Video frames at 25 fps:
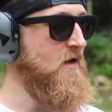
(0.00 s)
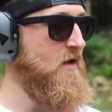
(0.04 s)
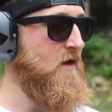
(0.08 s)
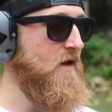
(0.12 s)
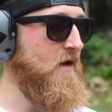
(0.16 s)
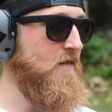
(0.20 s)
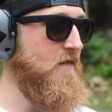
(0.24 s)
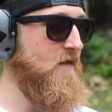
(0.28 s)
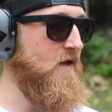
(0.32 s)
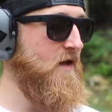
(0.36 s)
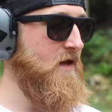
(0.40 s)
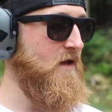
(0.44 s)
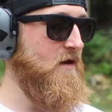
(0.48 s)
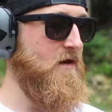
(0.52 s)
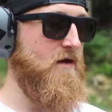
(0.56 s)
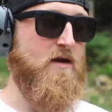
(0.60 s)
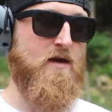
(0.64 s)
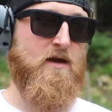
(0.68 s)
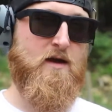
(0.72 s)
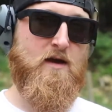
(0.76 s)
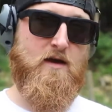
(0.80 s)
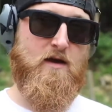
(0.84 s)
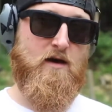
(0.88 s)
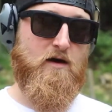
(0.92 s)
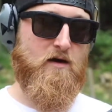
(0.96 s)
and then
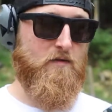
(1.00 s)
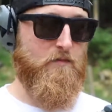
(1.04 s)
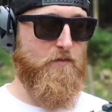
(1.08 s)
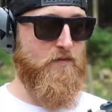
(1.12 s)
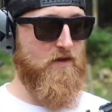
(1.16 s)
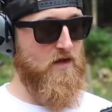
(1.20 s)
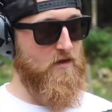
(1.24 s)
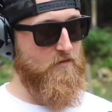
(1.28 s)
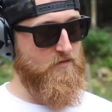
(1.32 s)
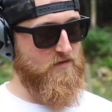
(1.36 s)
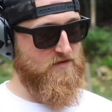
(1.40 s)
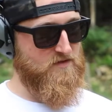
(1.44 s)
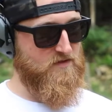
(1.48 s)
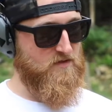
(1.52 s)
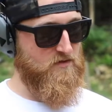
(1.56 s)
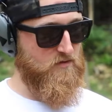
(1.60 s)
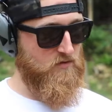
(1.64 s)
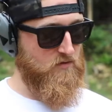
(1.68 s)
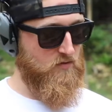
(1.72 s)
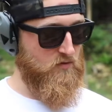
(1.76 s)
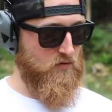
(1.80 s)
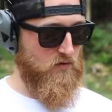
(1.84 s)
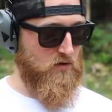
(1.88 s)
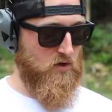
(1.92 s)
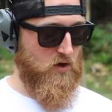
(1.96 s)
I'll be able
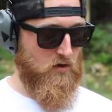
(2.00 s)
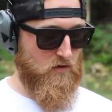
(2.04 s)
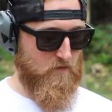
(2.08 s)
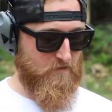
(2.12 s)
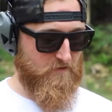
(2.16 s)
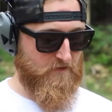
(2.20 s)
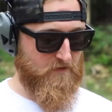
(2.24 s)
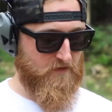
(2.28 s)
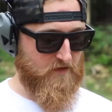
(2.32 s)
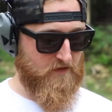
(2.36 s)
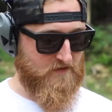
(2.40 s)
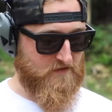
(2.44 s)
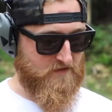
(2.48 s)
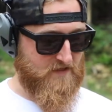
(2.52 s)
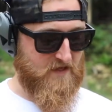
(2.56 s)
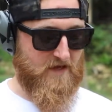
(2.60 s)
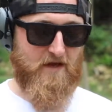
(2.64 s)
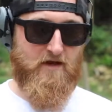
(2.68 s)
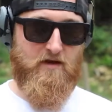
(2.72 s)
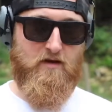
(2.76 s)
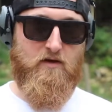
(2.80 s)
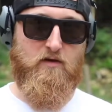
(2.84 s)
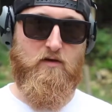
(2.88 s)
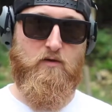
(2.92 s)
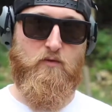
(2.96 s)
to hopefully
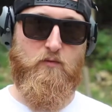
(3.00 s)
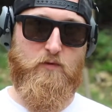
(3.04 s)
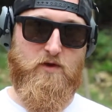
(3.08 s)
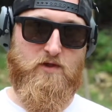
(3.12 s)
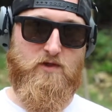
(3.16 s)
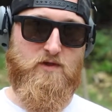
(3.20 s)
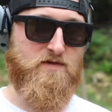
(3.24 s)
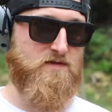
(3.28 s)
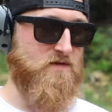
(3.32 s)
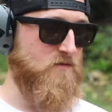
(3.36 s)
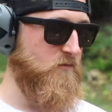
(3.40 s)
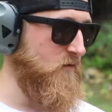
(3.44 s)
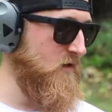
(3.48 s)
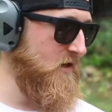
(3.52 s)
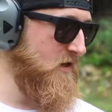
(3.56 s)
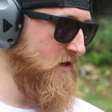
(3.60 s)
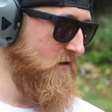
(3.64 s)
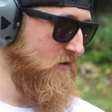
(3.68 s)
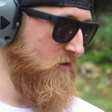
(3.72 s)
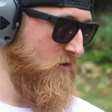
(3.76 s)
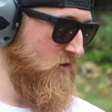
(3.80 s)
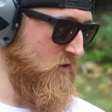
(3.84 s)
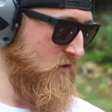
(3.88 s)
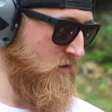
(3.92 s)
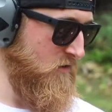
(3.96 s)
tell which is
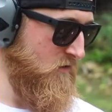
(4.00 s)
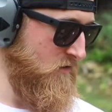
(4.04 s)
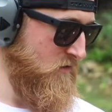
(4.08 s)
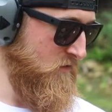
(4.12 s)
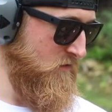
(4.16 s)
which.